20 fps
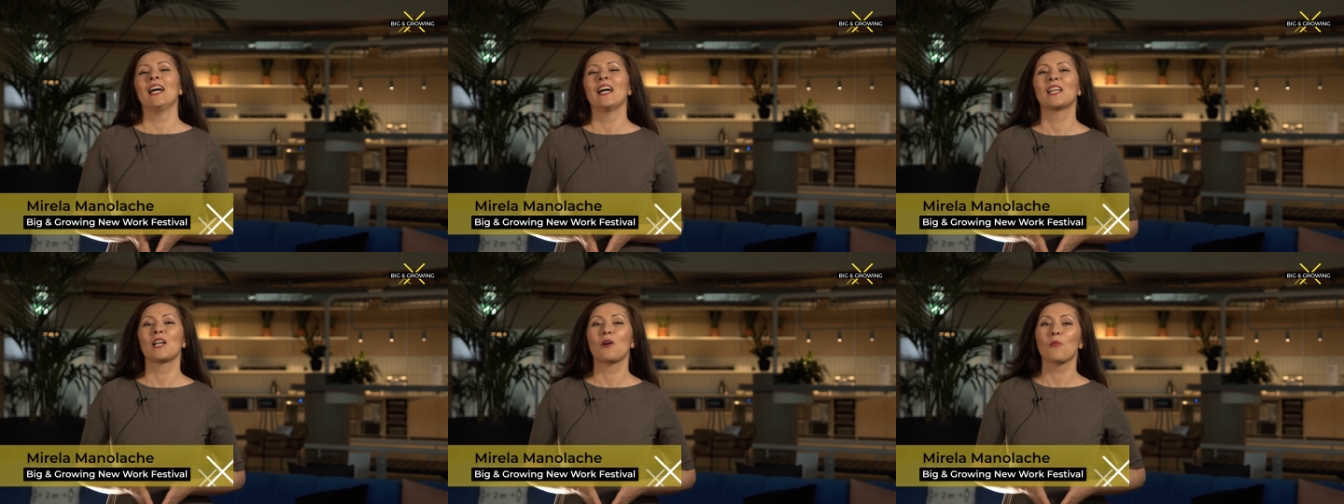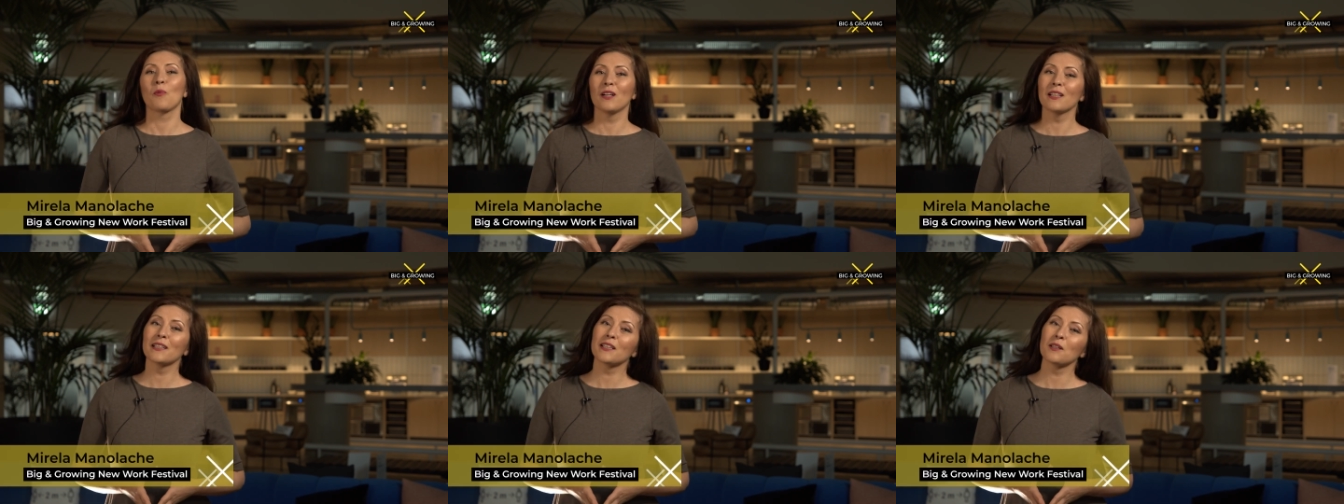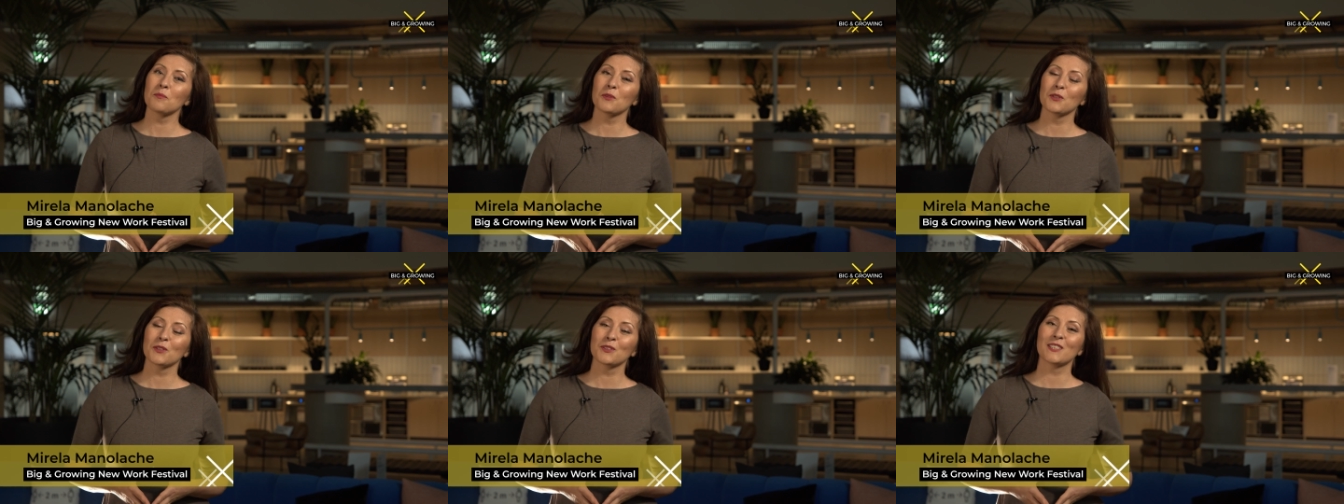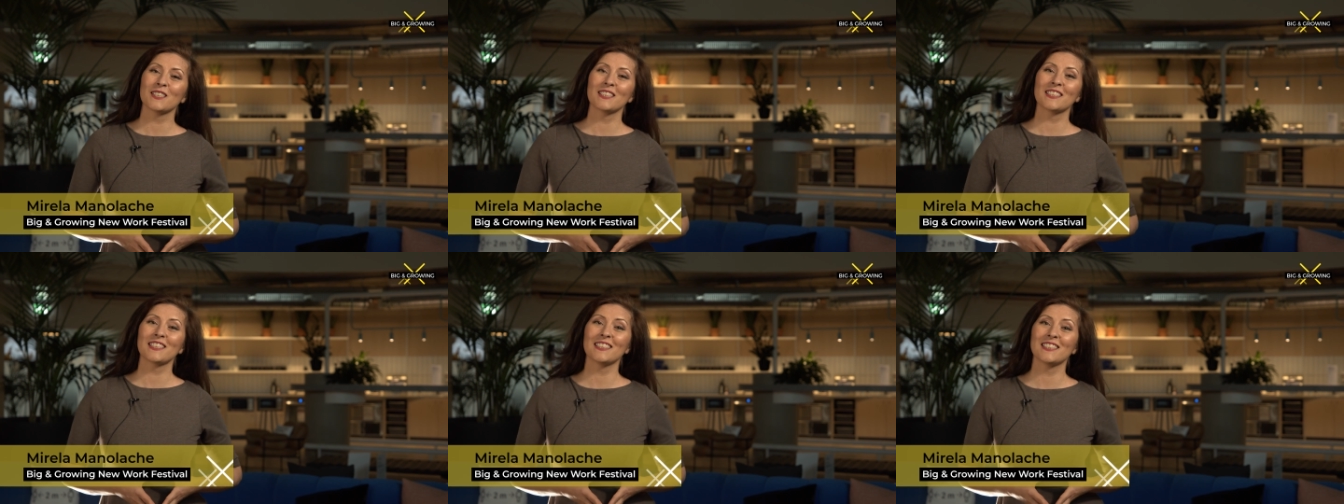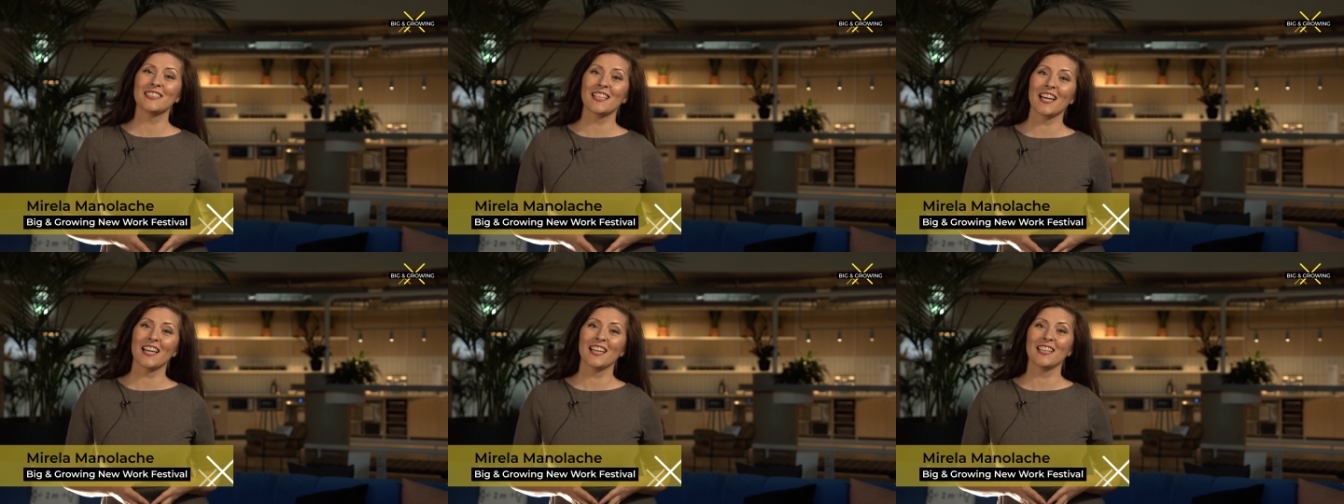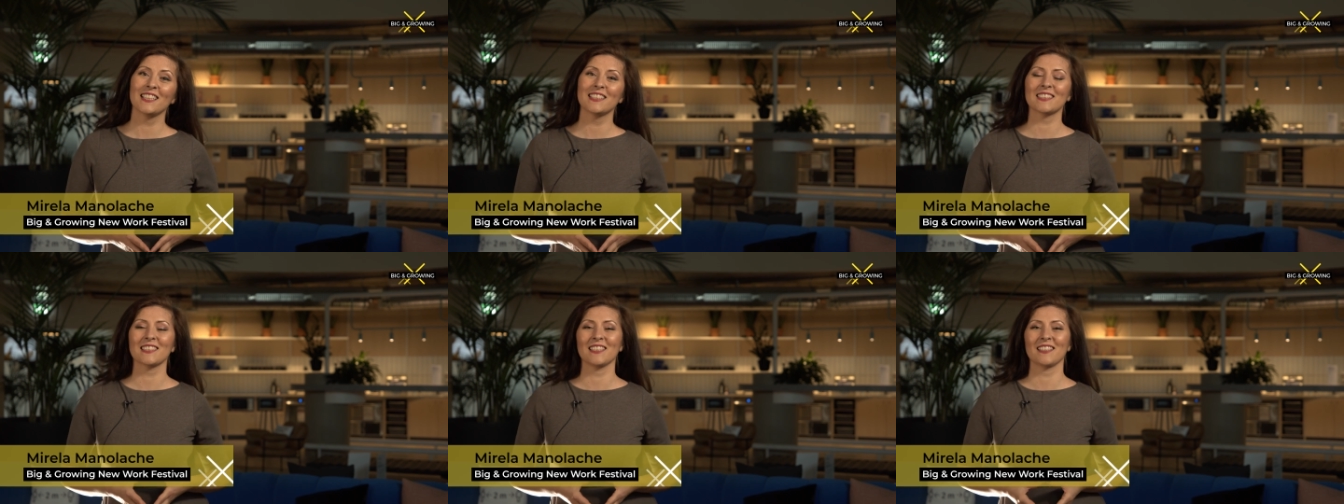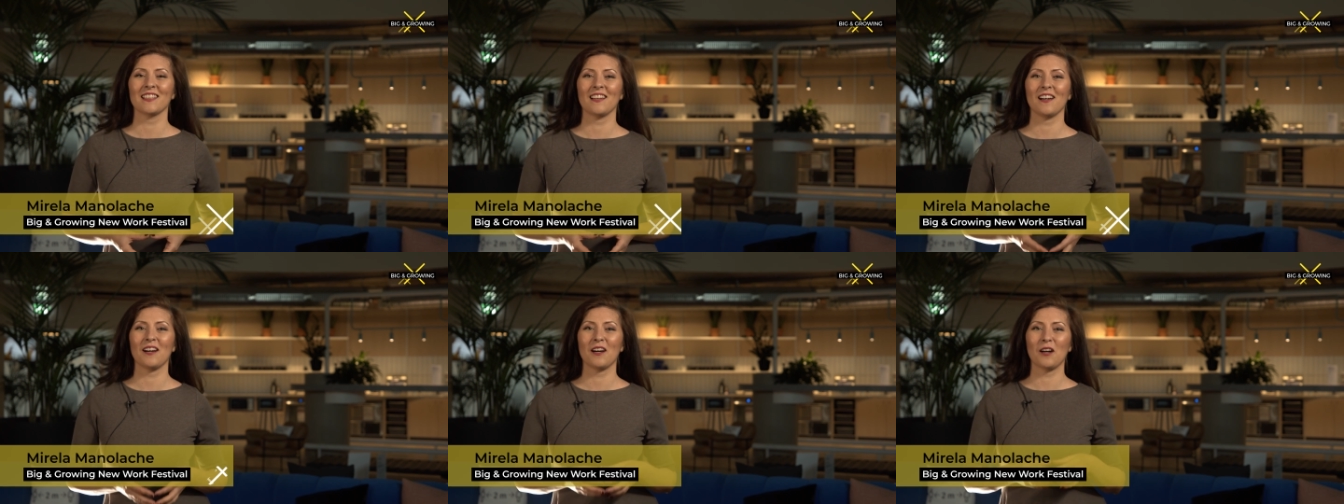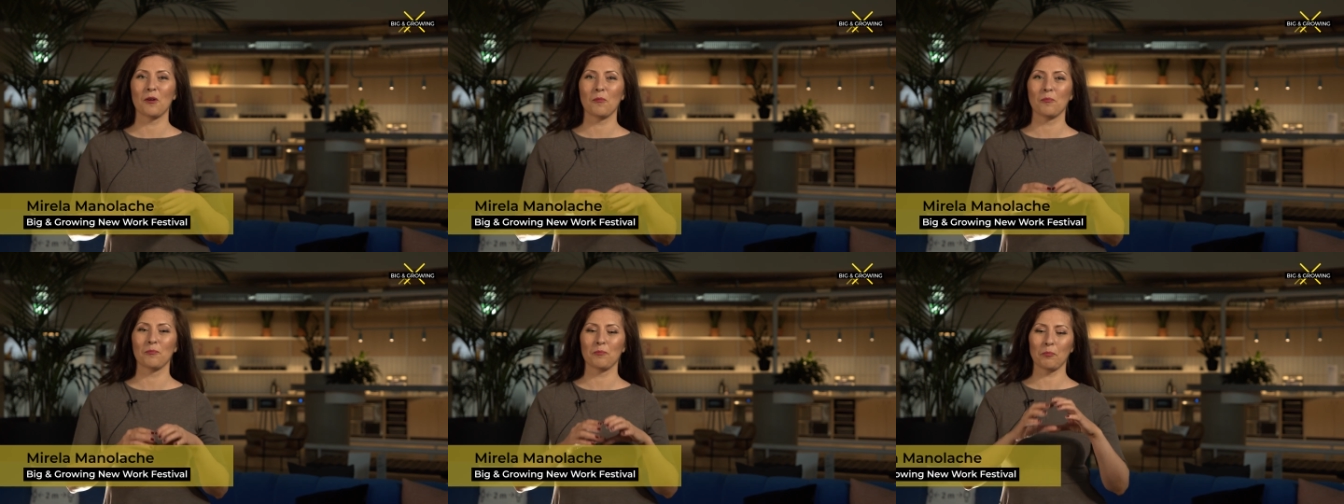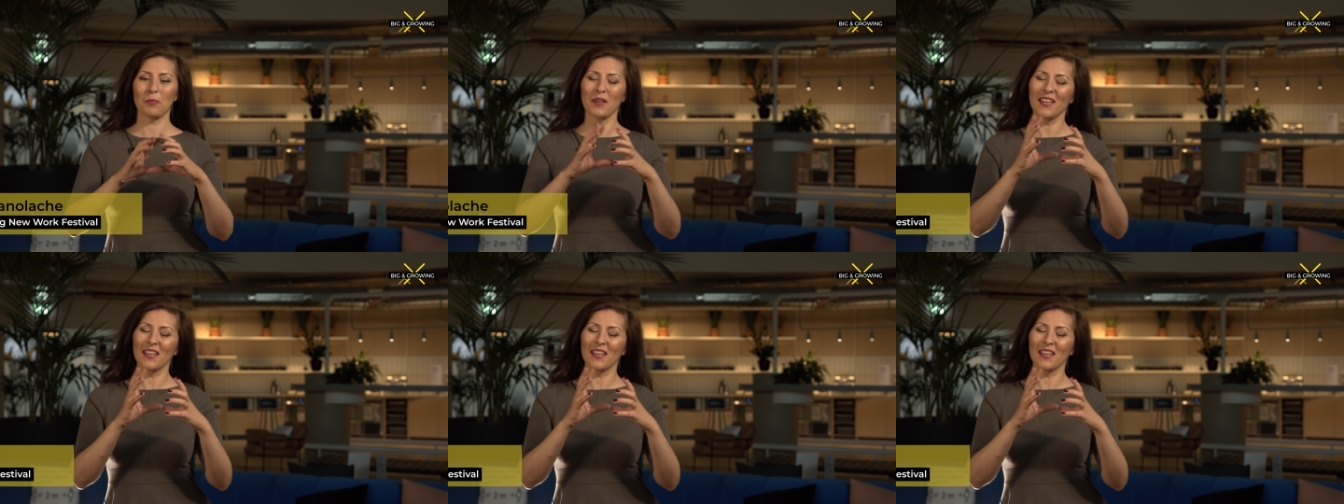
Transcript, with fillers: And I welcome you to today's um,